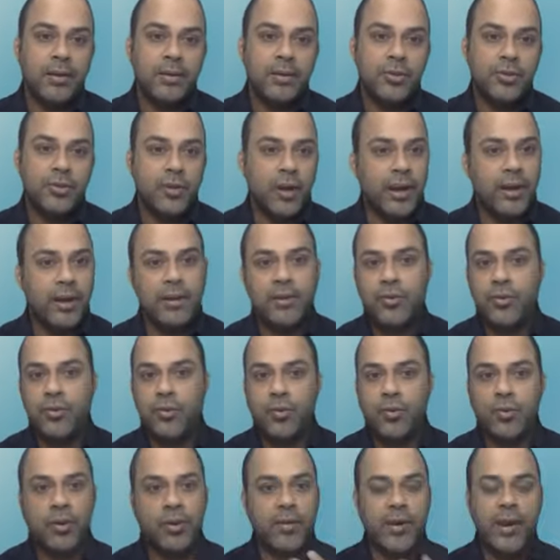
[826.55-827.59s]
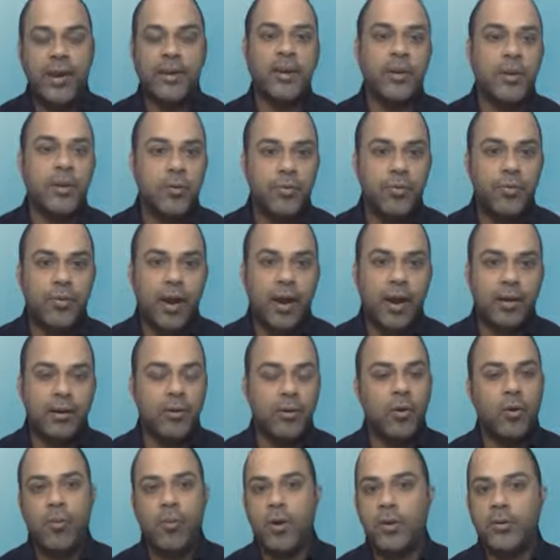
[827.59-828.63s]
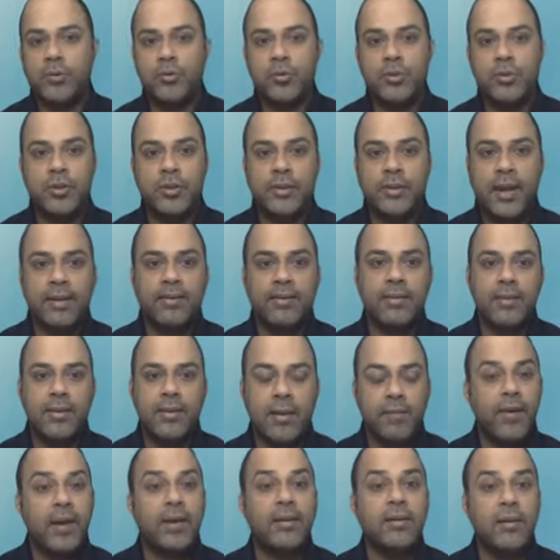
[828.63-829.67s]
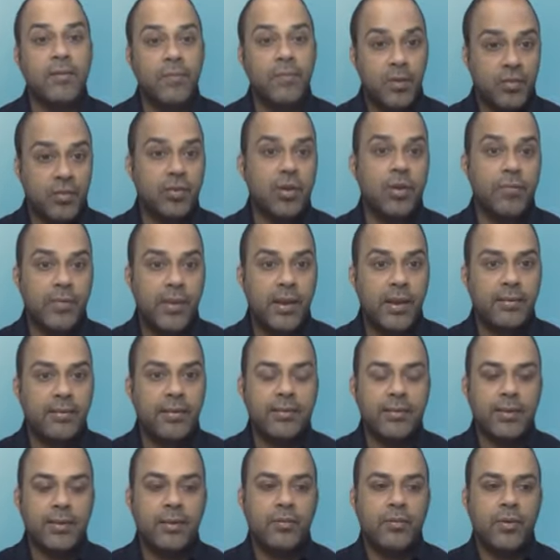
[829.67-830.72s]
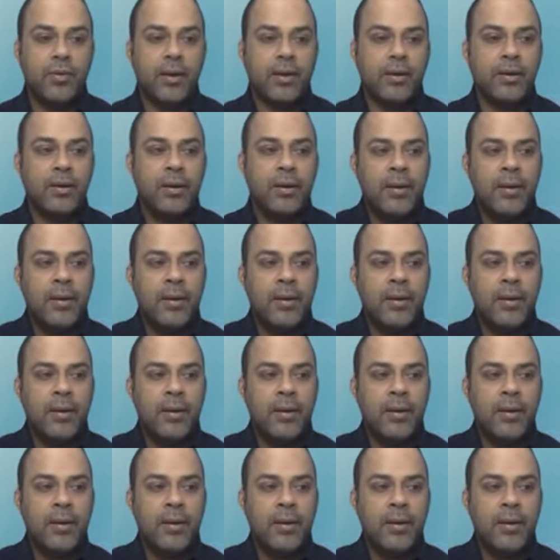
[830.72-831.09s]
trying to create a new drug or want to test the effectiveness of an existing drug.